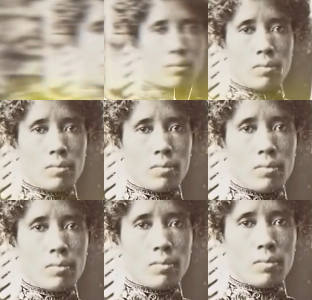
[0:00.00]
Ranilova
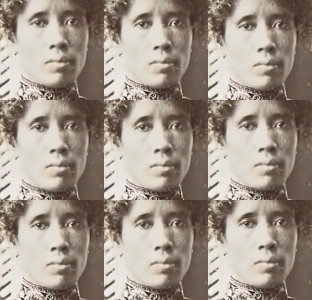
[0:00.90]
kept away the
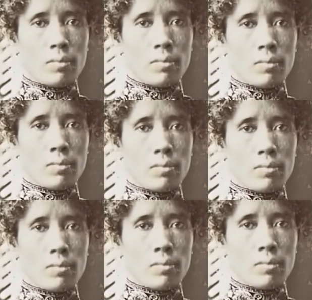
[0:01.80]
advances of the French and
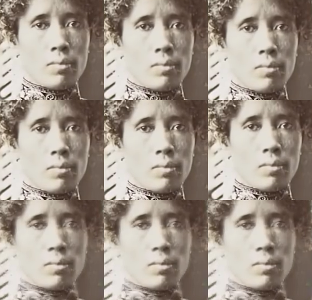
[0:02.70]
the British and left